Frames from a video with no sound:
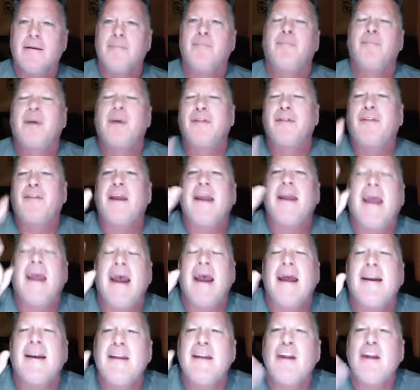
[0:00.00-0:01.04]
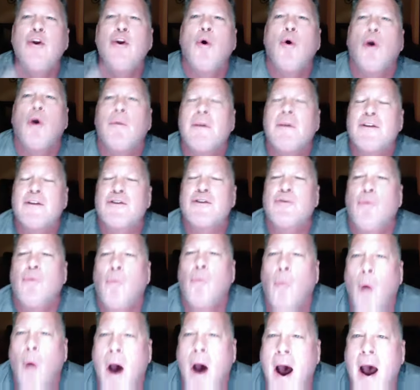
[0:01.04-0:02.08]
but they had an enormous
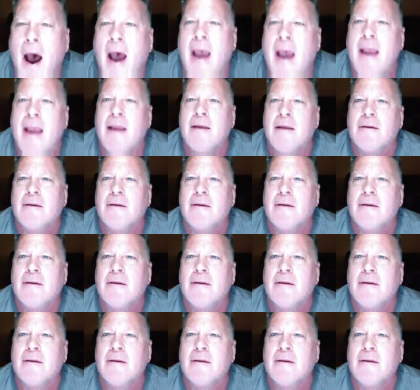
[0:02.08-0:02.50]
why.